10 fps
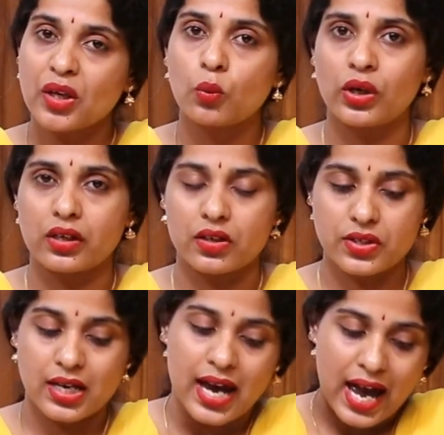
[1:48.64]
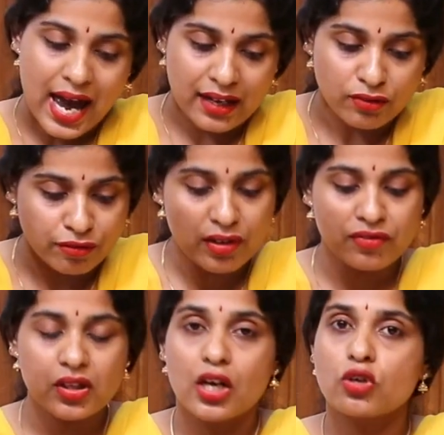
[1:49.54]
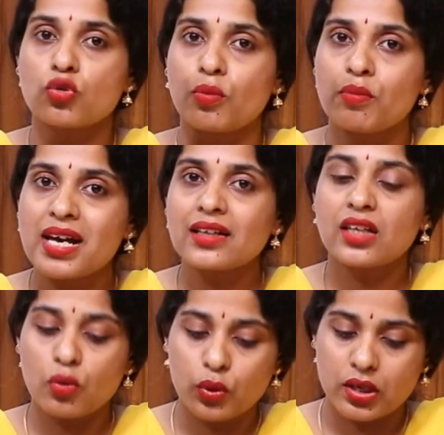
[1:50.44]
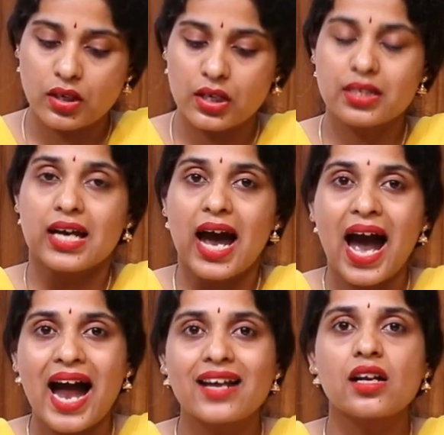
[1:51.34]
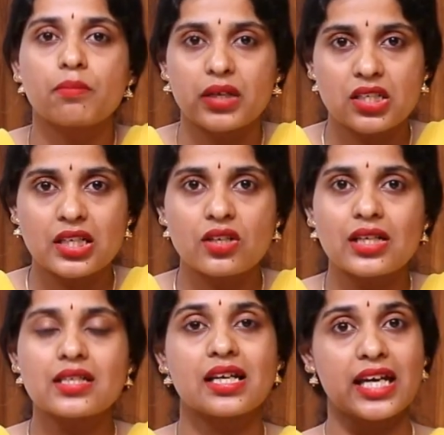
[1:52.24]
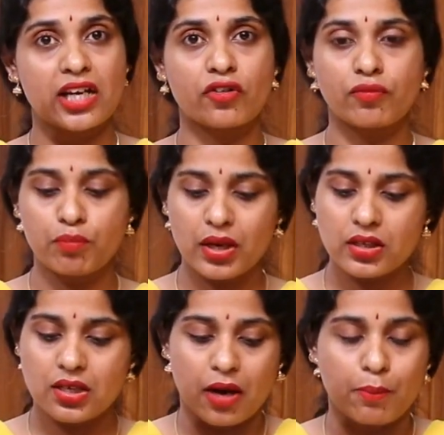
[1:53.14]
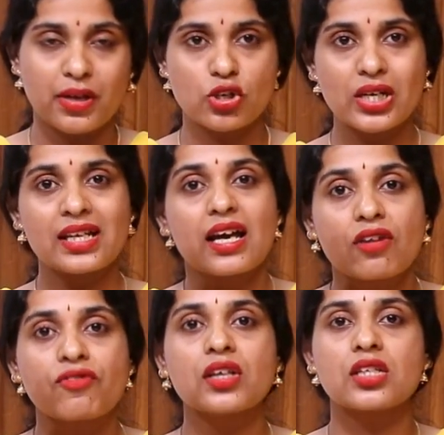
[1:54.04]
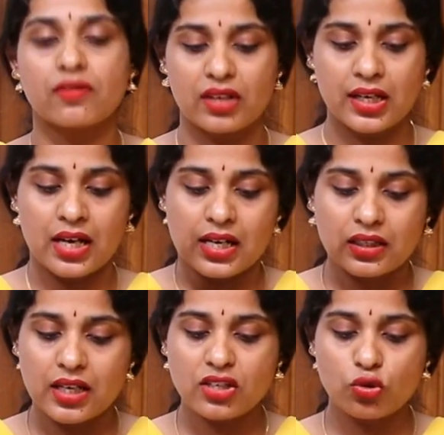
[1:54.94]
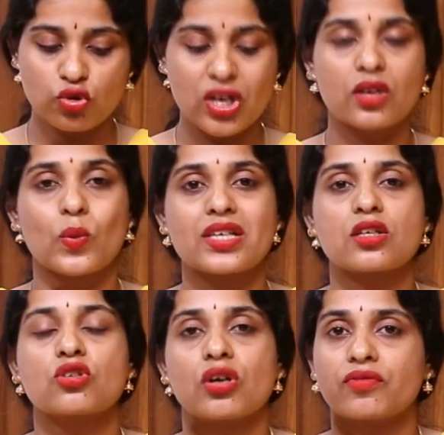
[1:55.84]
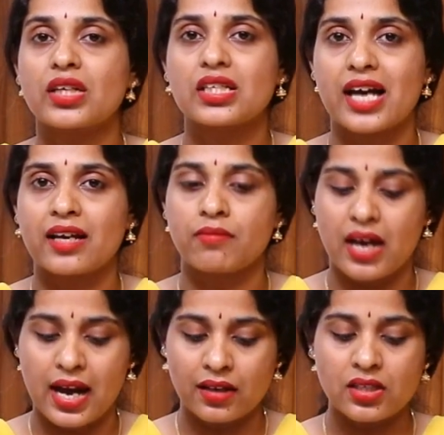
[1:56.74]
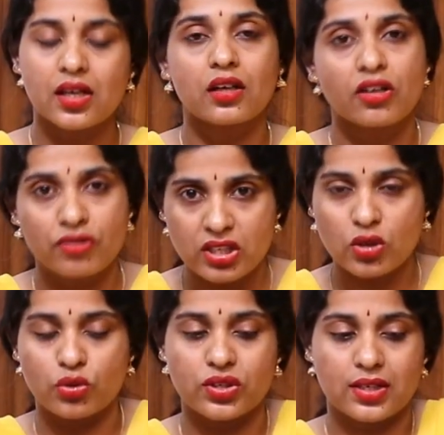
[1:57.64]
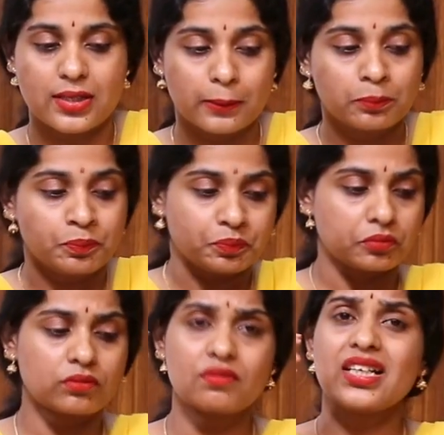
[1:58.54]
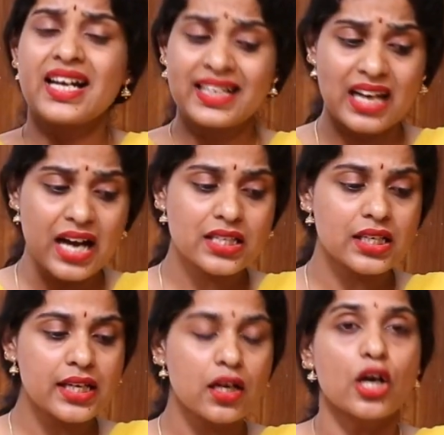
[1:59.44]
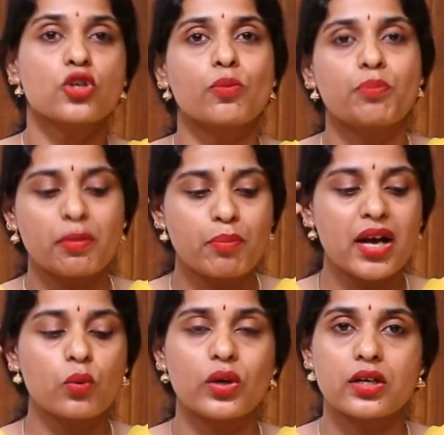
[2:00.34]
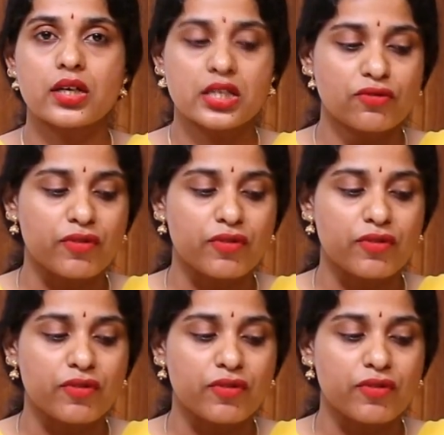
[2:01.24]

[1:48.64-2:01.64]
workers. And fifth, to make the workers handle materials, equipments, machine effectively, thus to check wastage of the time and resources. And lastly, to prepare workers